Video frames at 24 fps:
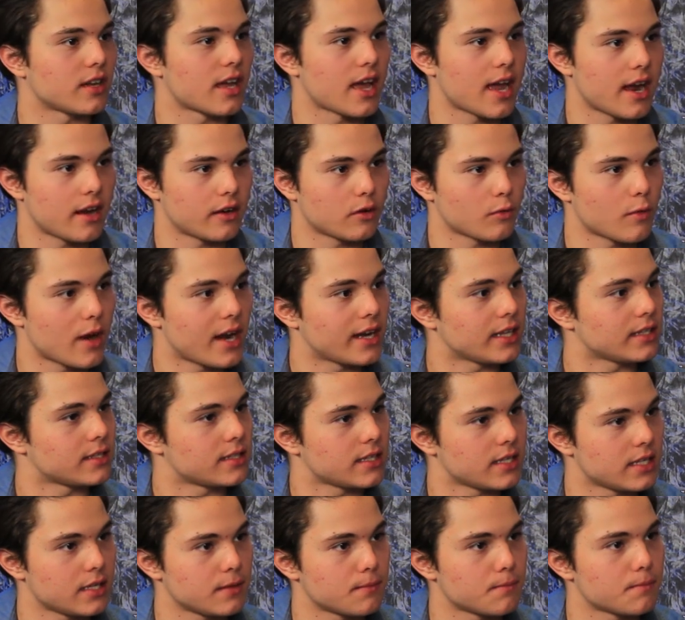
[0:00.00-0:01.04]
I hired a writing
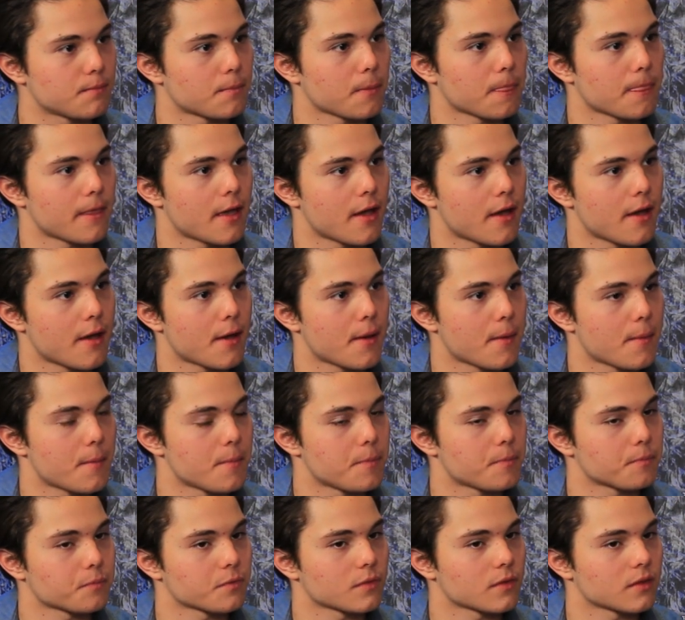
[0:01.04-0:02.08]
team
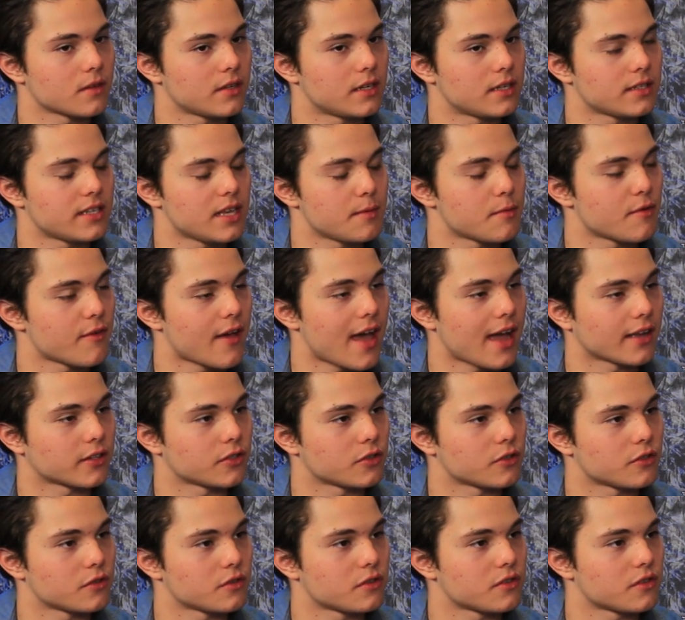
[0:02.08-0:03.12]
and a team of
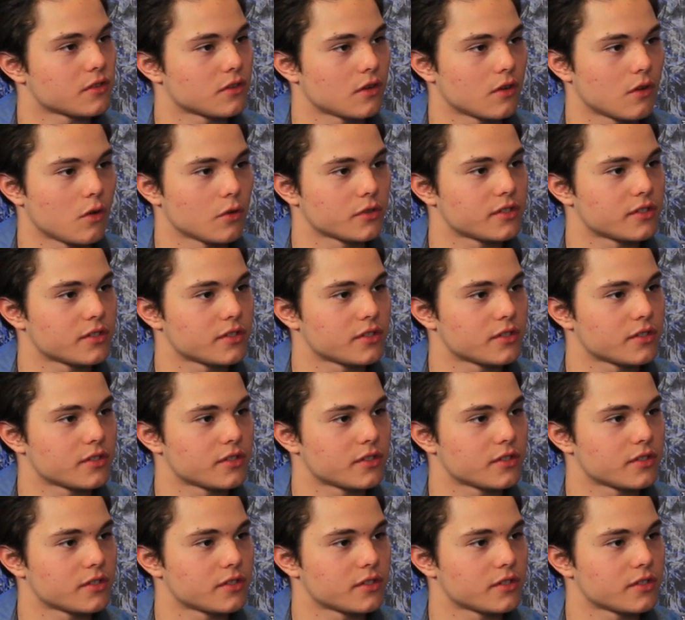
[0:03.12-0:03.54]
actors. This is what